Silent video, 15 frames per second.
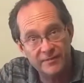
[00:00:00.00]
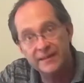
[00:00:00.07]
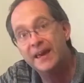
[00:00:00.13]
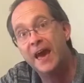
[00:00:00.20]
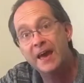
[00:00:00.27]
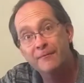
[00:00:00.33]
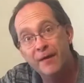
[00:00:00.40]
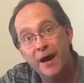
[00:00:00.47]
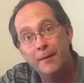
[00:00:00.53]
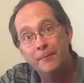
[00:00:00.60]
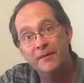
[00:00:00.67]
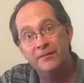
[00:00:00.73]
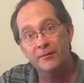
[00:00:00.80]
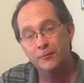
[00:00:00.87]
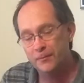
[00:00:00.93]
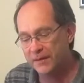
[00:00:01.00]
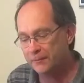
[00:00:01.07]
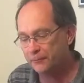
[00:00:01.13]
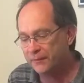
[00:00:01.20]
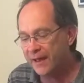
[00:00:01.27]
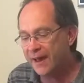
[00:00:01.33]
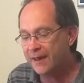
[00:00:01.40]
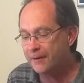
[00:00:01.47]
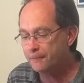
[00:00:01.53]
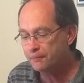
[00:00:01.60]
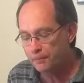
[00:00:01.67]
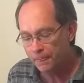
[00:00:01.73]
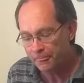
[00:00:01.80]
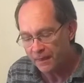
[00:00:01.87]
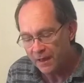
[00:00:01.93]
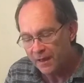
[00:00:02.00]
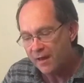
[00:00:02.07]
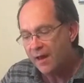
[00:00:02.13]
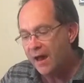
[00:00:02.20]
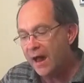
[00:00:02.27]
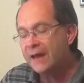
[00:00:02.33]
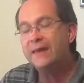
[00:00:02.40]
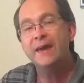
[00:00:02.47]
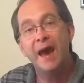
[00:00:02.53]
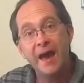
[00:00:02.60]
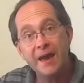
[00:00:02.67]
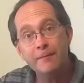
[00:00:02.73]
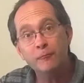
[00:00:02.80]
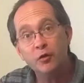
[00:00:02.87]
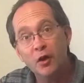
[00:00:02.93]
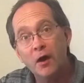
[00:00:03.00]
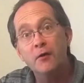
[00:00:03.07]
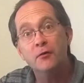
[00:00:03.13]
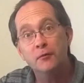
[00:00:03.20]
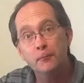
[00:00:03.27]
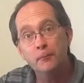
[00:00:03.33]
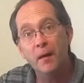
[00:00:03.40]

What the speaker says: the game up as it's being played. A game goes